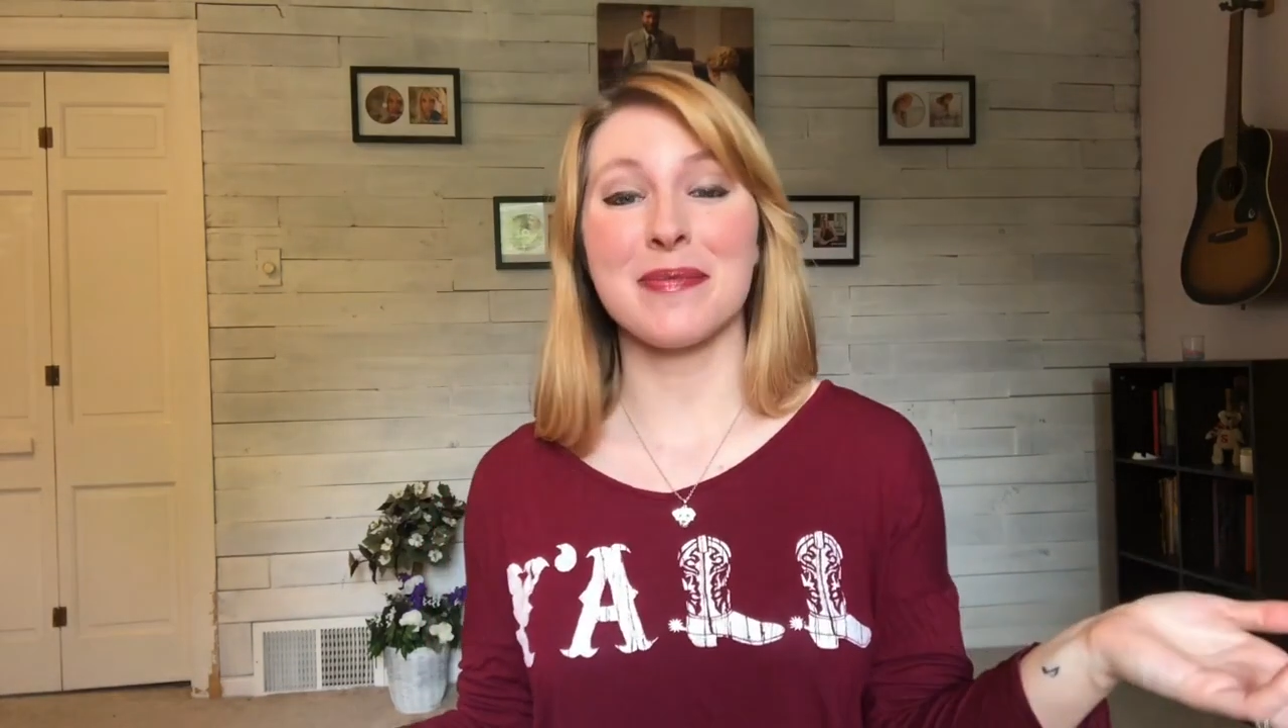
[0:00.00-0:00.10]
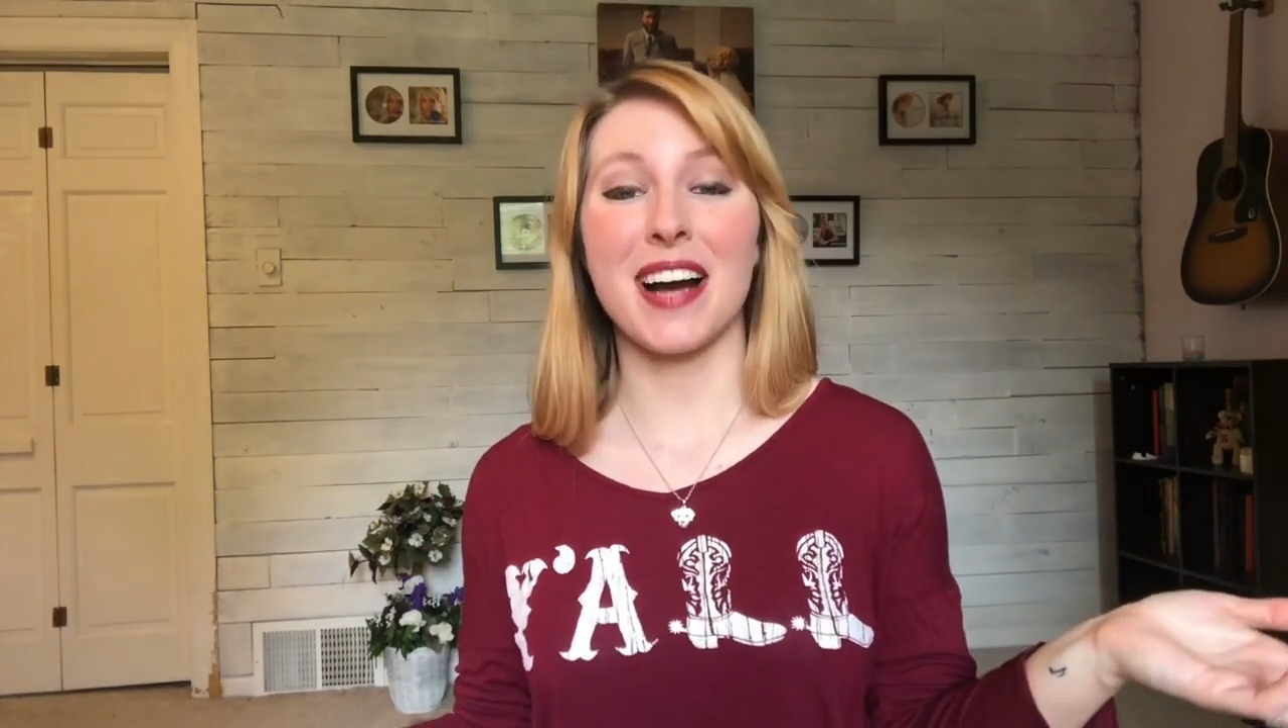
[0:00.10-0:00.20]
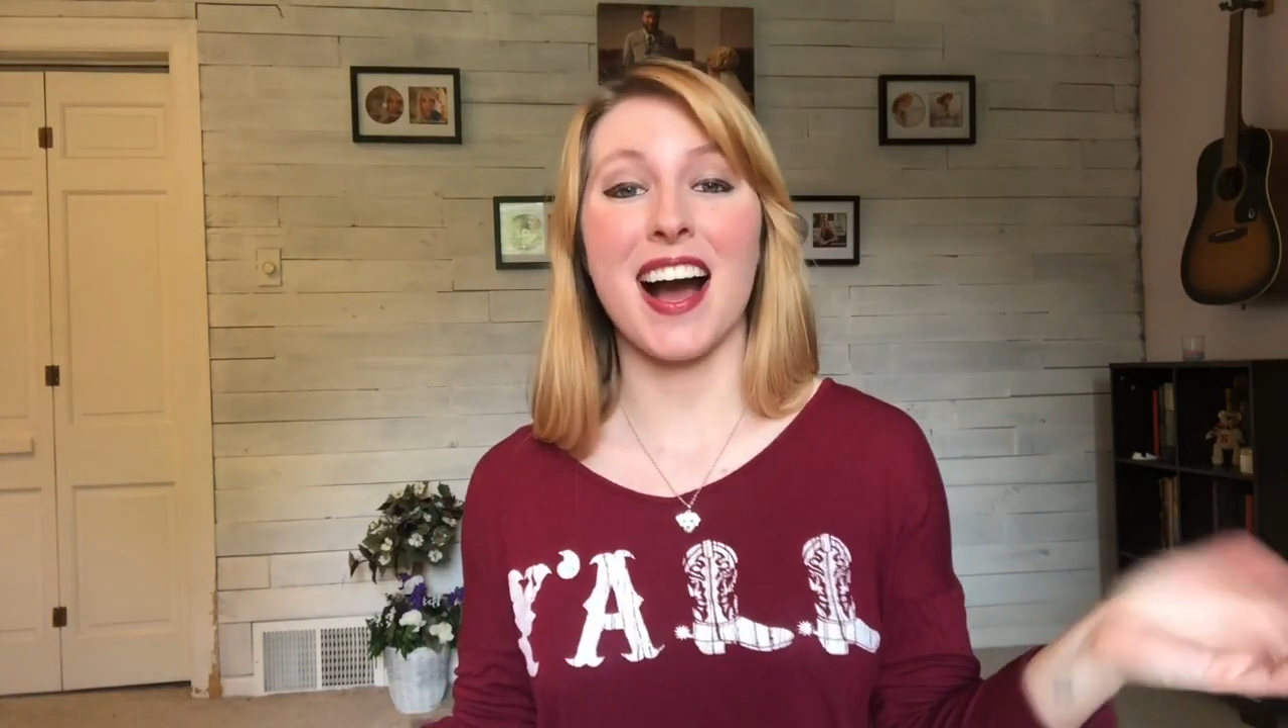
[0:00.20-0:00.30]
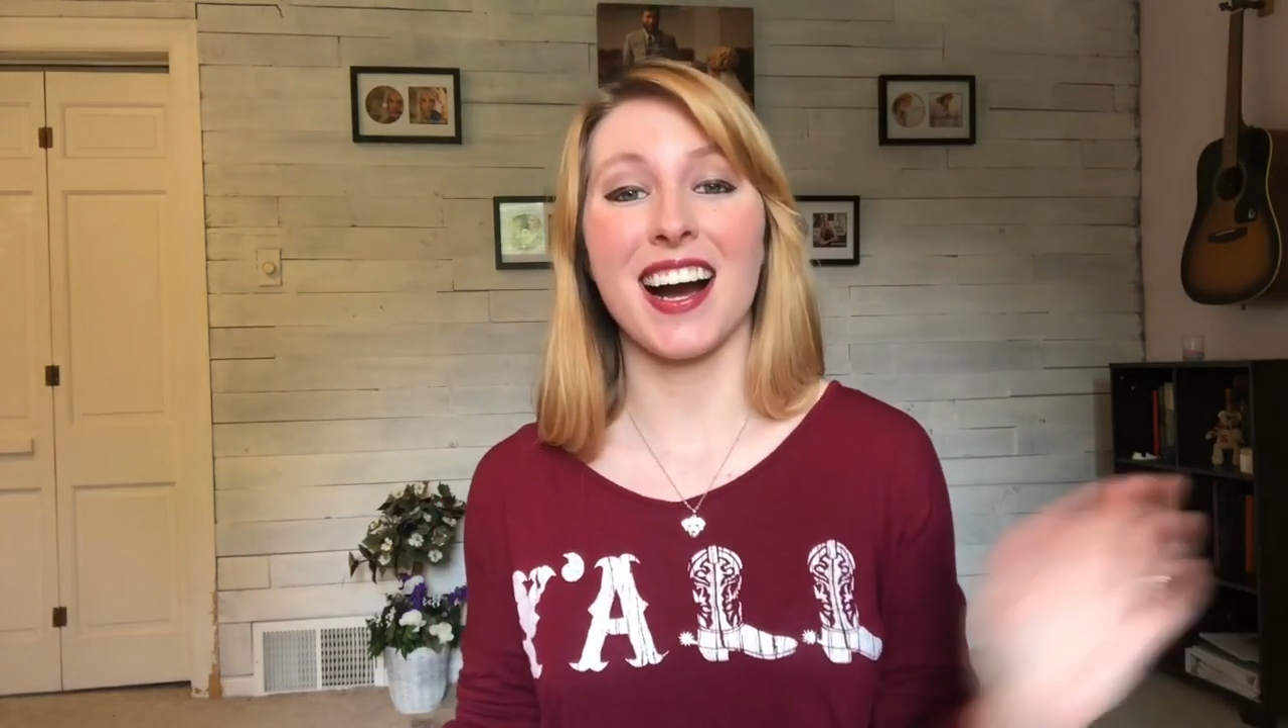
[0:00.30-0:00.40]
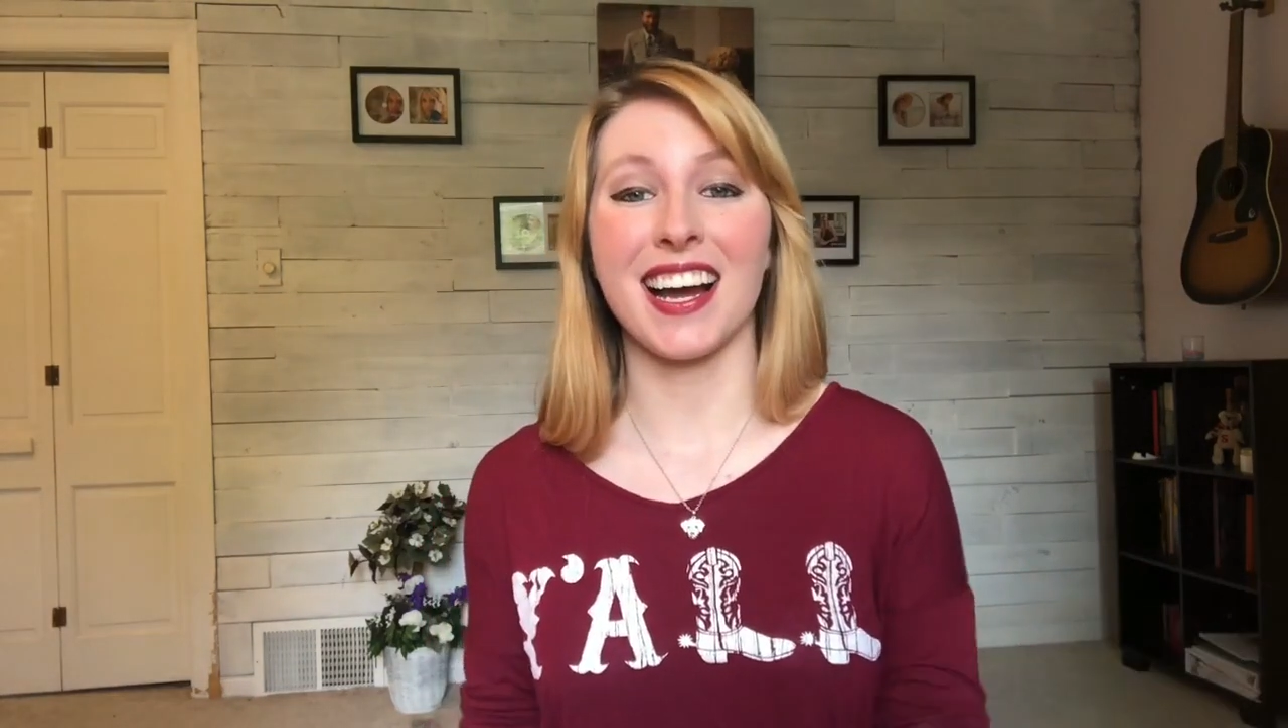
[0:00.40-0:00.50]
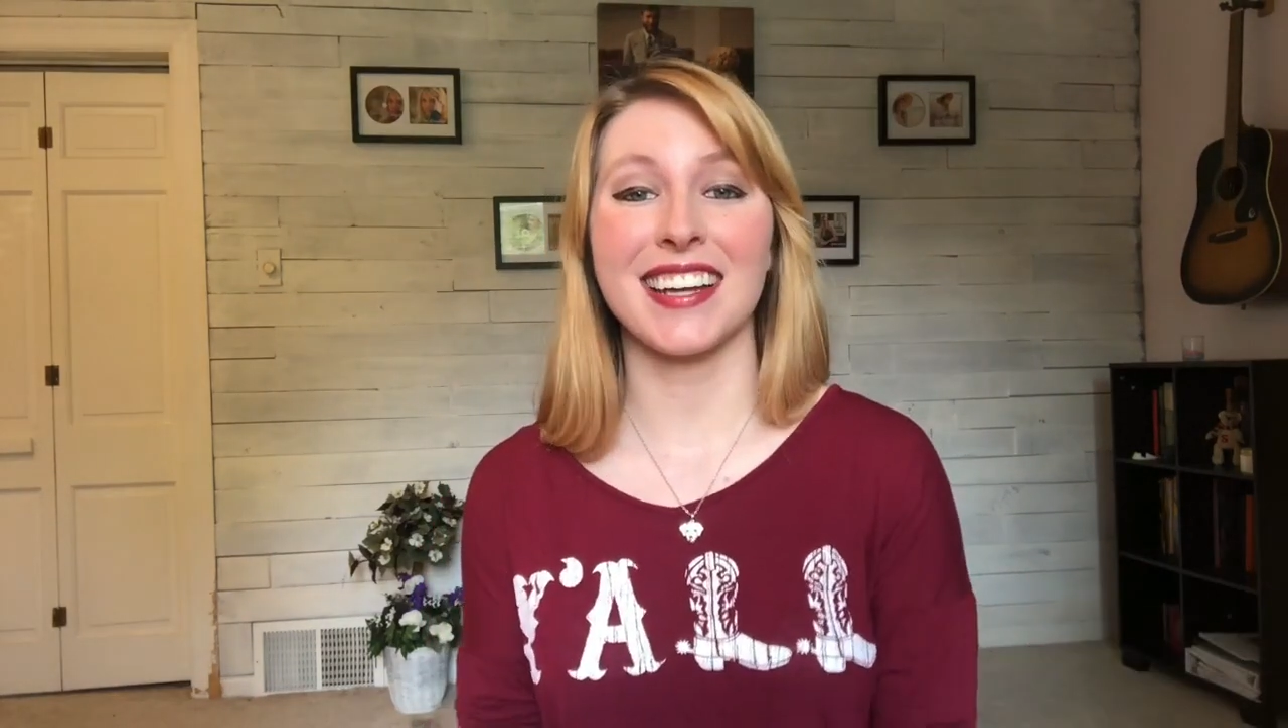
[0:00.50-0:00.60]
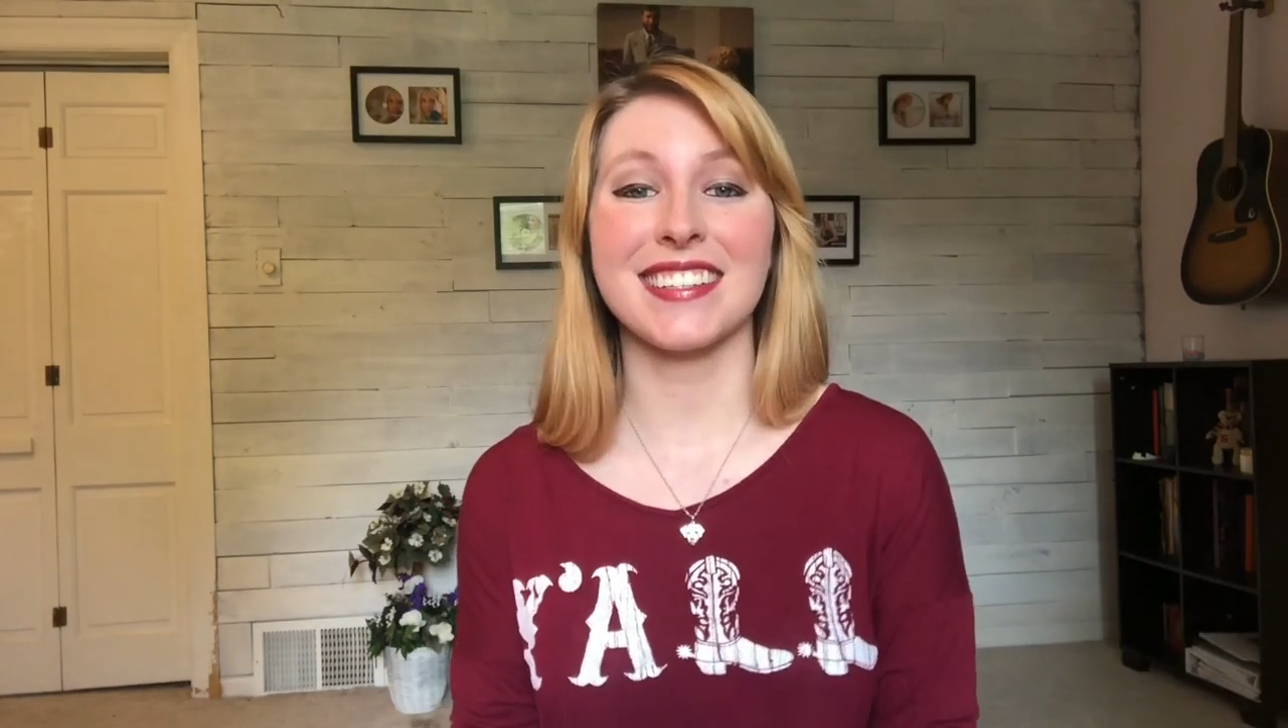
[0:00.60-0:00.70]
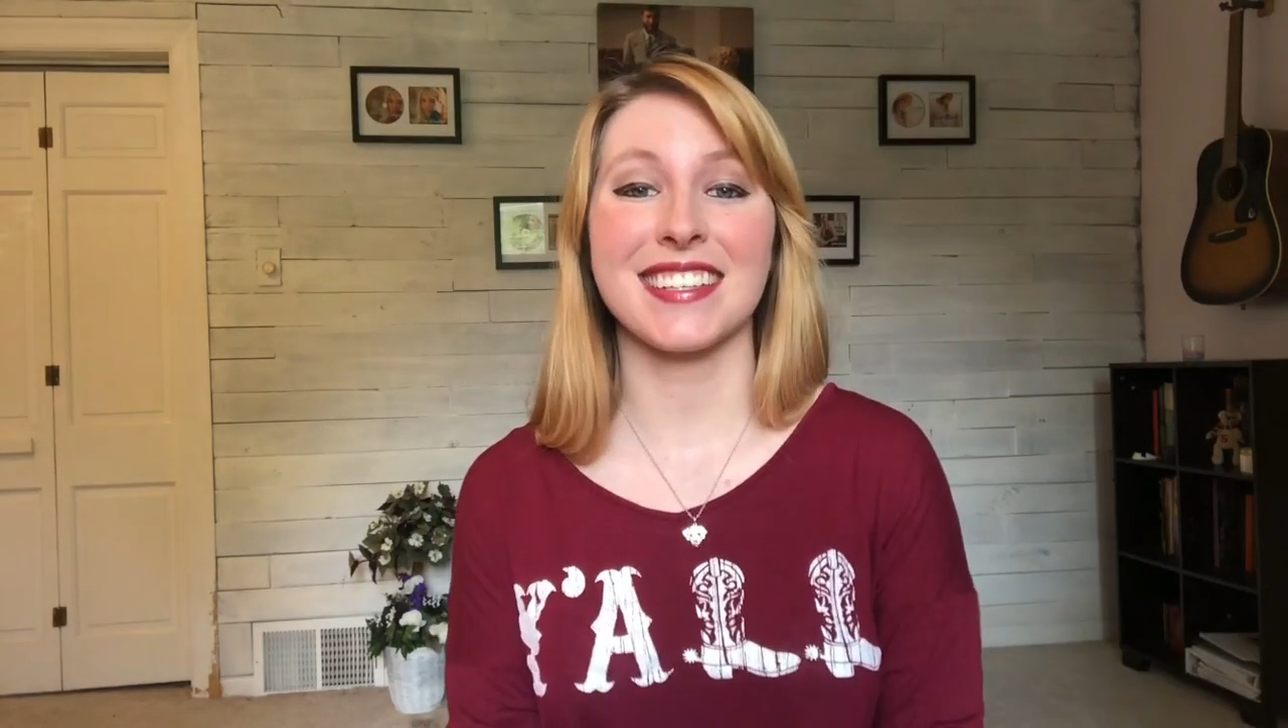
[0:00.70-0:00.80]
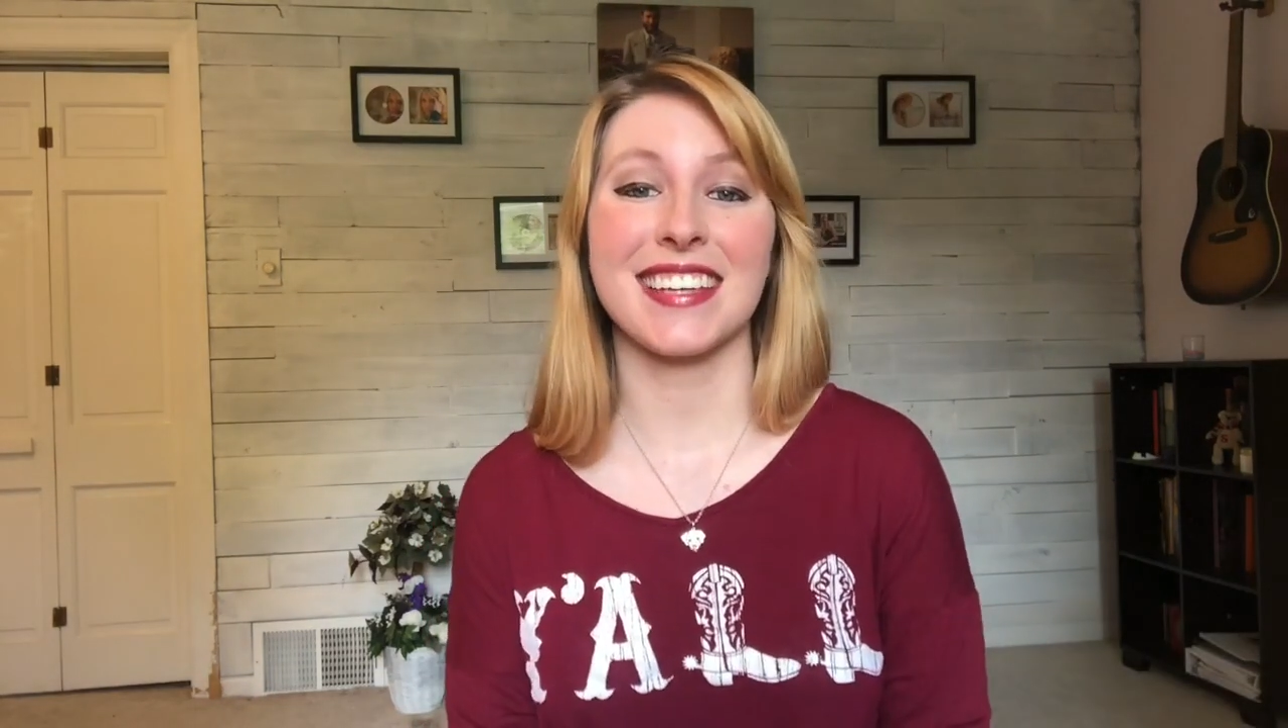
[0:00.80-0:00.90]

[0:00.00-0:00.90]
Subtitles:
behind